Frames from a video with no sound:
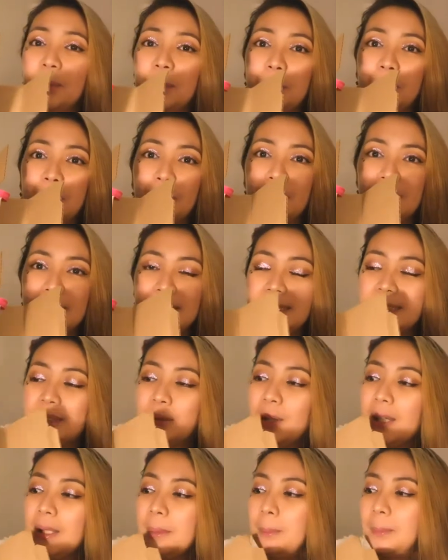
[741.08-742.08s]
pretty. So
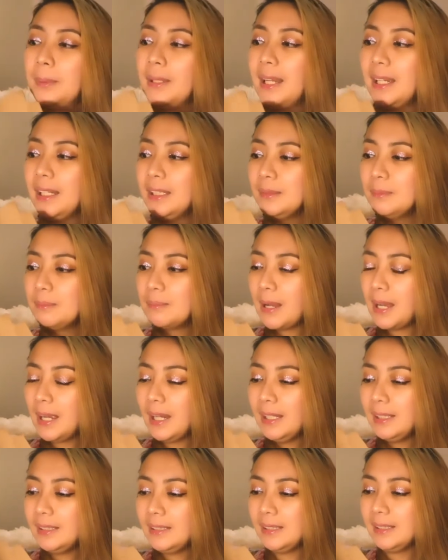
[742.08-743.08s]
I blind
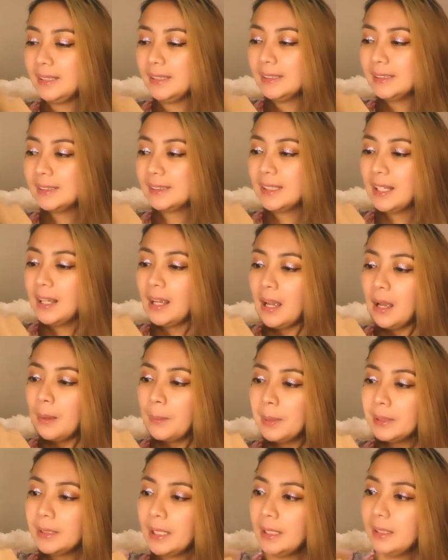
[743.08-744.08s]
buy this,
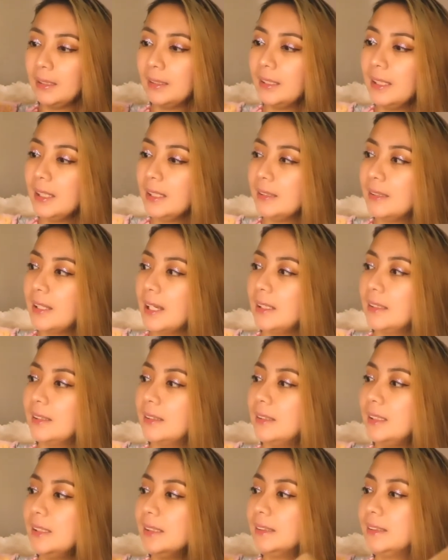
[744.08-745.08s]
but I think that
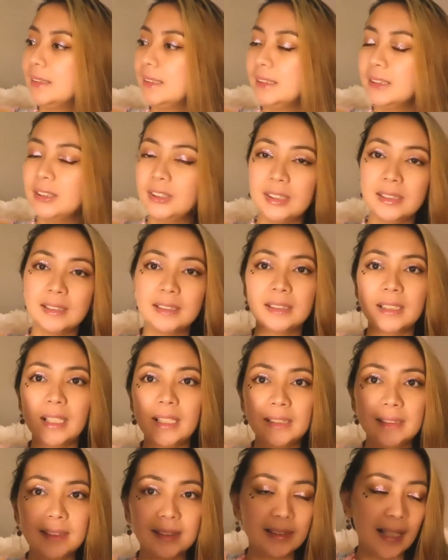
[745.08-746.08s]
this is just
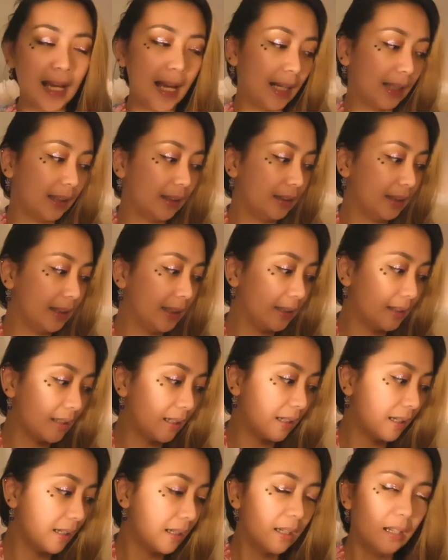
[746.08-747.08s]
exactly
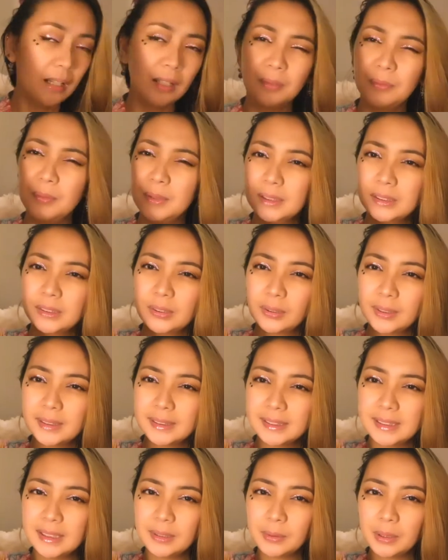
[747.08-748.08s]
the Victoria's
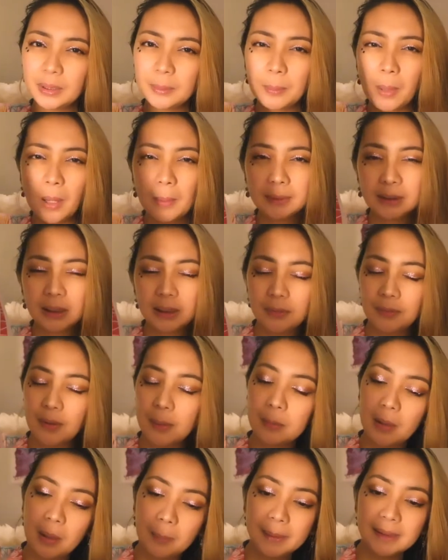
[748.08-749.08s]
Secret Bombshell, if I'm
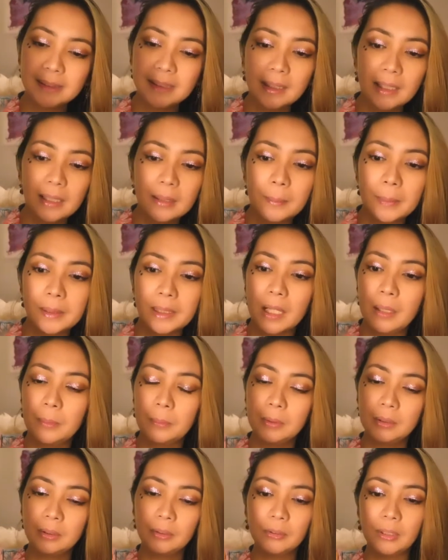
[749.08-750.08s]
not mistaken, but I
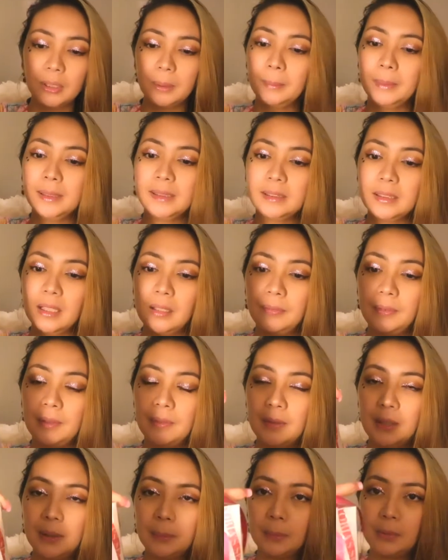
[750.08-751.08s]
will correct myself if
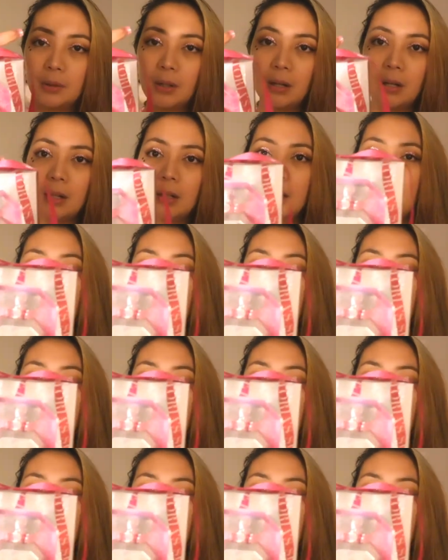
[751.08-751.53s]
I'm wrong.